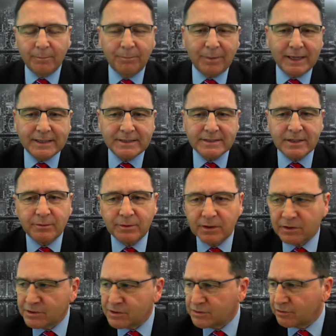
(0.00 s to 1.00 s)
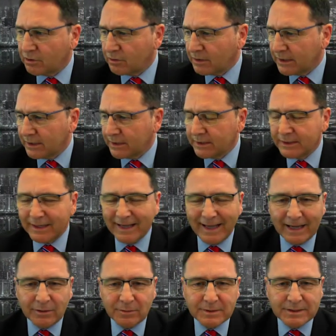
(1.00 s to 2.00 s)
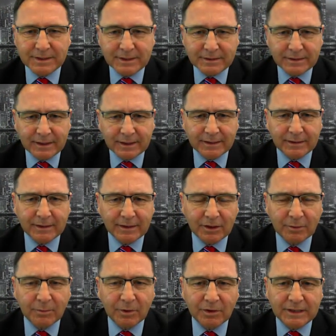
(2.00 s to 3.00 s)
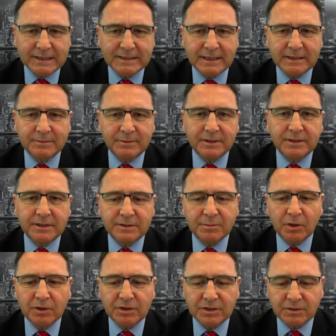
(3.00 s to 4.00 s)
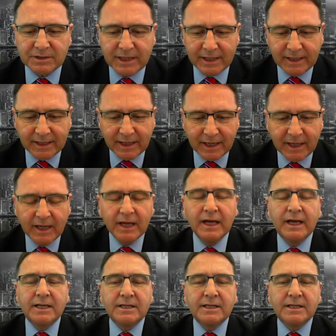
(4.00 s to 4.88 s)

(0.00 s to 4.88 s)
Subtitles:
bid. So we've got a strong equity and commodity sentiment this morning. So take care.